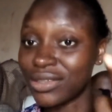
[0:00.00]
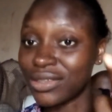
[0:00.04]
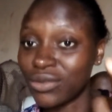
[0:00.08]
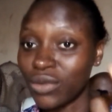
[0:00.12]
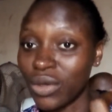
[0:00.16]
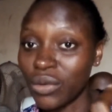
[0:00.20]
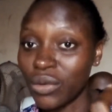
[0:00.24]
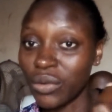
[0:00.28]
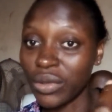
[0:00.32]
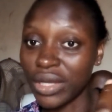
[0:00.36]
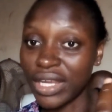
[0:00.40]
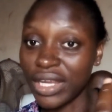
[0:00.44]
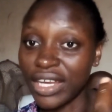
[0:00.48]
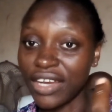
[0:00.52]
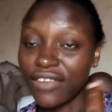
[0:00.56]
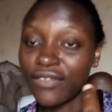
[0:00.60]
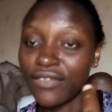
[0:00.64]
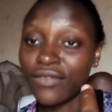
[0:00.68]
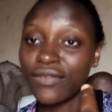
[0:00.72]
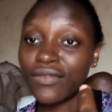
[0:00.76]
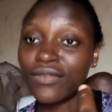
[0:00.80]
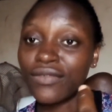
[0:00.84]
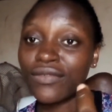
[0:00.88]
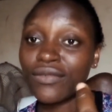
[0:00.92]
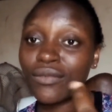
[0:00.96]
when we have
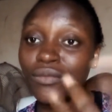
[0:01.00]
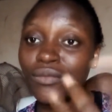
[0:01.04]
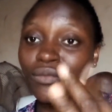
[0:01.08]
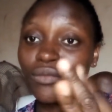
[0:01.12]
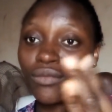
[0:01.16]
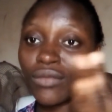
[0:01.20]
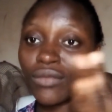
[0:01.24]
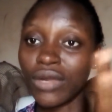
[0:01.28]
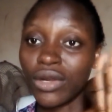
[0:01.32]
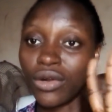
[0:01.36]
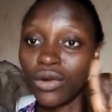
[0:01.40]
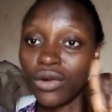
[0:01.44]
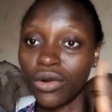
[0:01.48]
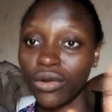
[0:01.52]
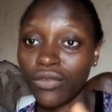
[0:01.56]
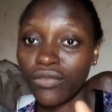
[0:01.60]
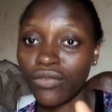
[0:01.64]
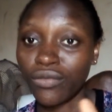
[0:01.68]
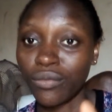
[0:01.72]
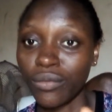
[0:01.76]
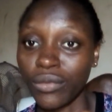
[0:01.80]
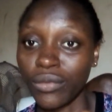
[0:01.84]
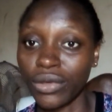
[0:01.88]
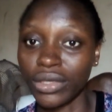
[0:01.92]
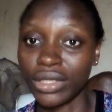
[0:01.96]
enough
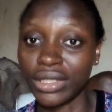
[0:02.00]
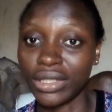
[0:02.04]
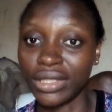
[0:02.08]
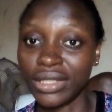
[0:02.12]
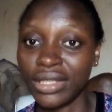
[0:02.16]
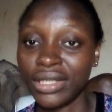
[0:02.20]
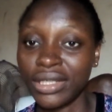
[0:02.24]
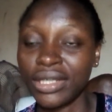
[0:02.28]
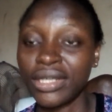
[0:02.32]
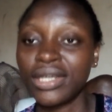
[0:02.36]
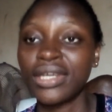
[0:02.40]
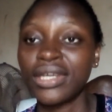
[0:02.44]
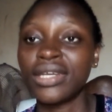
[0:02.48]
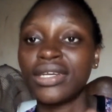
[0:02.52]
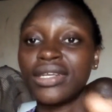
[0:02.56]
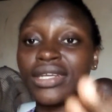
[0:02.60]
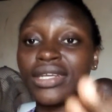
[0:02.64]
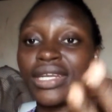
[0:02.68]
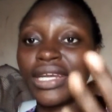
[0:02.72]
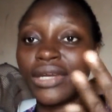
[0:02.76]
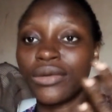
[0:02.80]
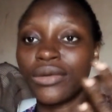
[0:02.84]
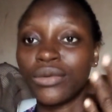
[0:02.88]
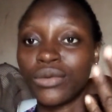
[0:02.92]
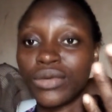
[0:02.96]
money,
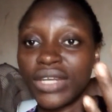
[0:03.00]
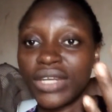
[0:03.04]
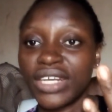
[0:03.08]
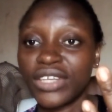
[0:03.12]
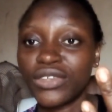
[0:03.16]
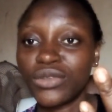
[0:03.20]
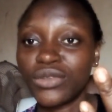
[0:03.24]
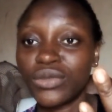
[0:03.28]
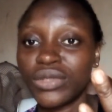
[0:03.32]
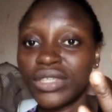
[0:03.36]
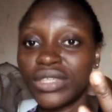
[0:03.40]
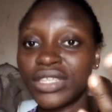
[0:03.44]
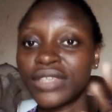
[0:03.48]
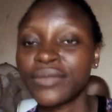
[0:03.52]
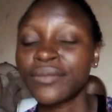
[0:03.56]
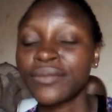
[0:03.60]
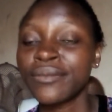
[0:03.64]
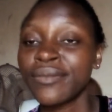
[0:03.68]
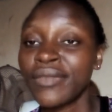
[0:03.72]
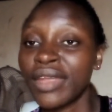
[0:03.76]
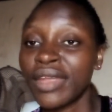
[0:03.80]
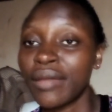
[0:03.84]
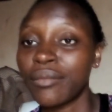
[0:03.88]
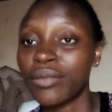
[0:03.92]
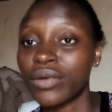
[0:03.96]
then we'll not do it.
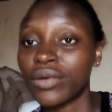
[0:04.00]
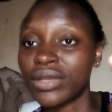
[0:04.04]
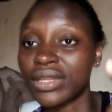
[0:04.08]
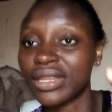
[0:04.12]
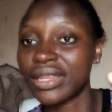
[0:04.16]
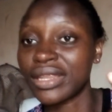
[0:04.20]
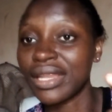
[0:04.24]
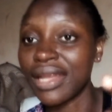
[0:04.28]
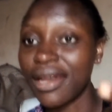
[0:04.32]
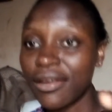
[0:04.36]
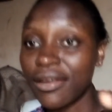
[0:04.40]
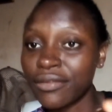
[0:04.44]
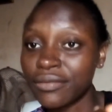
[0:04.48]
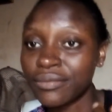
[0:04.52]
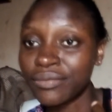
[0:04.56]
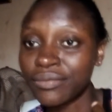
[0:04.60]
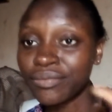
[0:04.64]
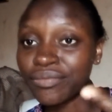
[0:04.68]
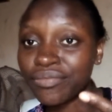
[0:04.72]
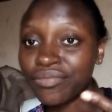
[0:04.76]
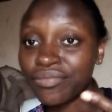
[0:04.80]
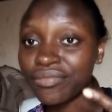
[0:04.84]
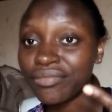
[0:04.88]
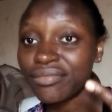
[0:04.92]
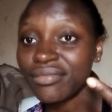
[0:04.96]
But now
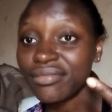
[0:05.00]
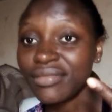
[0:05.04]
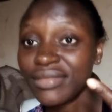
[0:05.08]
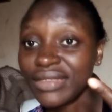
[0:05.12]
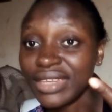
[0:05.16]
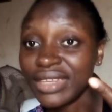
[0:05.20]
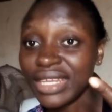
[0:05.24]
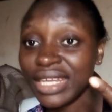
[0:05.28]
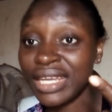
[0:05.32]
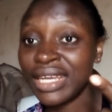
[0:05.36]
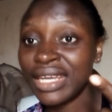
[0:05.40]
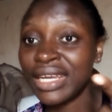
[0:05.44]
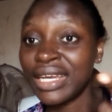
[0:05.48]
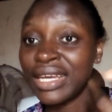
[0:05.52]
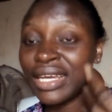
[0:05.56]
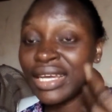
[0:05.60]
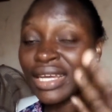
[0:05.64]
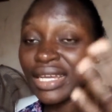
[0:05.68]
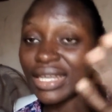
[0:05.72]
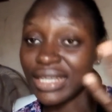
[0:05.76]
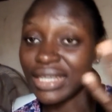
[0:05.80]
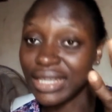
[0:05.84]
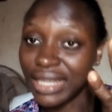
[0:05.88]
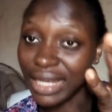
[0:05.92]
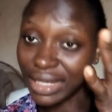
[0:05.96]

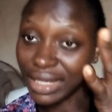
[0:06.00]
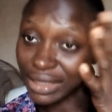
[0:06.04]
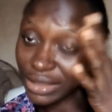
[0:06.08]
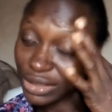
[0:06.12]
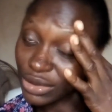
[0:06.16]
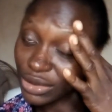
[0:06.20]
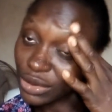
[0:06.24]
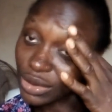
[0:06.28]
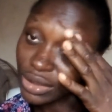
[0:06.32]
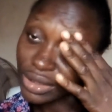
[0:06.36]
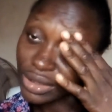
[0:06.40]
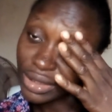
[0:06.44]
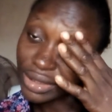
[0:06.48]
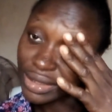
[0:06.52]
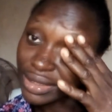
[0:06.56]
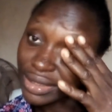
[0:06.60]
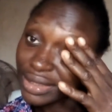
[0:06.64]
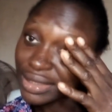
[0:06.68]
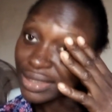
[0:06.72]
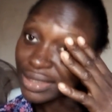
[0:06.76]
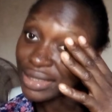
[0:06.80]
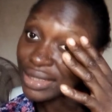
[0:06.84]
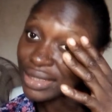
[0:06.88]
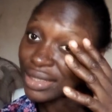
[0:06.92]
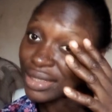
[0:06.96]
that
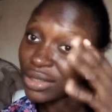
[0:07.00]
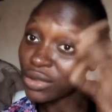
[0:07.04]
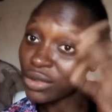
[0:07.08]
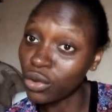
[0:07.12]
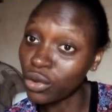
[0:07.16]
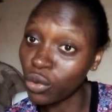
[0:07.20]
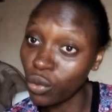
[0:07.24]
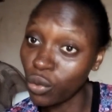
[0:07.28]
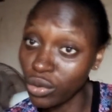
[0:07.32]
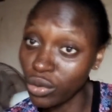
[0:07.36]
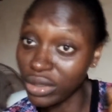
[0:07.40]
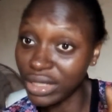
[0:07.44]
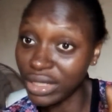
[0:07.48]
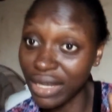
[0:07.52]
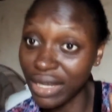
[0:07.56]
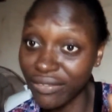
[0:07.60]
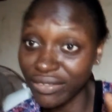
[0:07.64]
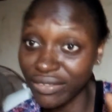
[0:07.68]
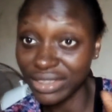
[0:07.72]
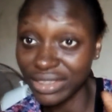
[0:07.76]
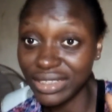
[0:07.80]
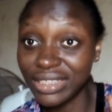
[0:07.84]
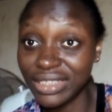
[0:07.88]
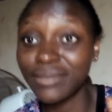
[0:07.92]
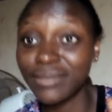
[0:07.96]
we have
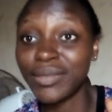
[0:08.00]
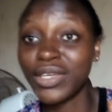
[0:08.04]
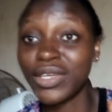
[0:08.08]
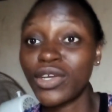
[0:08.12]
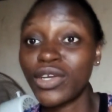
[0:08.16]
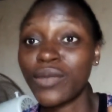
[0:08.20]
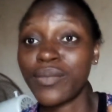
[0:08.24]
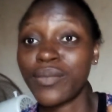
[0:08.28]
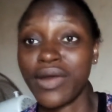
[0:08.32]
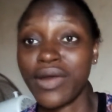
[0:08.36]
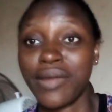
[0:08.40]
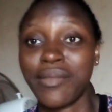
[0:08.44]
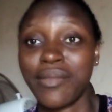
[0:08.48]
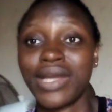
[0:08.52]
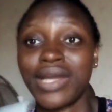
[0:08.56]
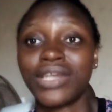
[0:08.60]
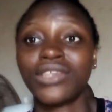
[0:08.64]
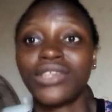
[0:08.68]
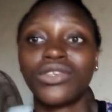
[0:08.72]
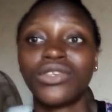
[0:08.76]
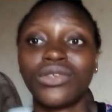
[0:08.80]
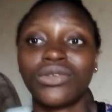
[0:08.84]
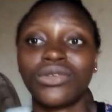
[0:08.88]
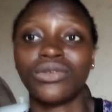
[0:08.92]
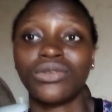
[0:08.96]
already made up our
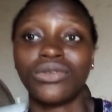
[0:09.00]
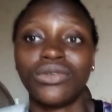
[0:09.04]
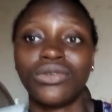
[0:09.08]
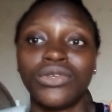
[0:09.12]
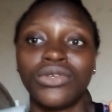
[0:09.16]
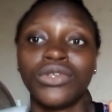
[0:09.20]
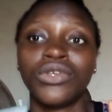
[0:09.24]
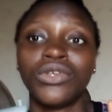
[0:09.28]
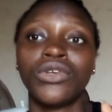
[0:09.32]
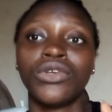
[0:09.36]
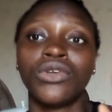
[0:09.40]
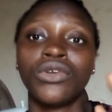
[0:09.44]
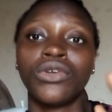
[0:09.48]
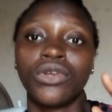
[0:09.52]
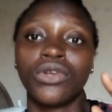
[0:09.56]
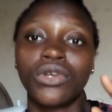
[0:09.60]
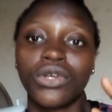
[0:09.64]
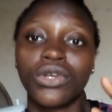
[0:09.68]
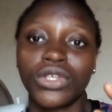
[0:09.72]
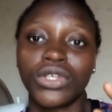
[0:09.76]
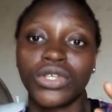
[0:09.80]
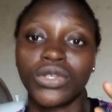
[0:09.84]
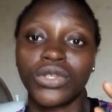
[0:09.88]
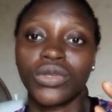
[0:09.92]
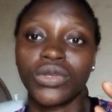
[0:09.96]
mind to
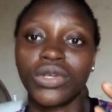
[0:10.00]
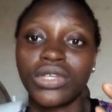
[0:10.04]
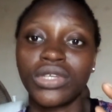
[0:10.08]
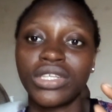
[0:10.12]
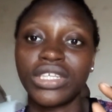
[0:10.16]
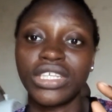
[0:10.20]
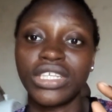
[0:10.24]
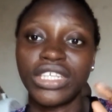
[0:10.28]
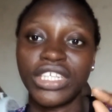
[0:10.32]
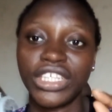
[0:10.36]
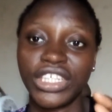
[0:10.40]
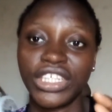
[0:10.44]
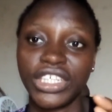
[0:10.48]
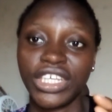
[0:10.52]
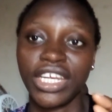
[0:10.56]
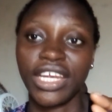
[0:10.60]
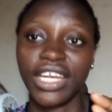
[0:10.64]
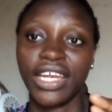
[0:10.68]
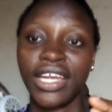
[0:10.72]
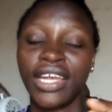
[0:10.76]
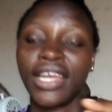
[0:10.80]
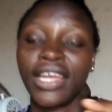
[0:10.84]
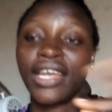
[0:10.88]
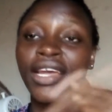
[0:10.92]
construct the chair,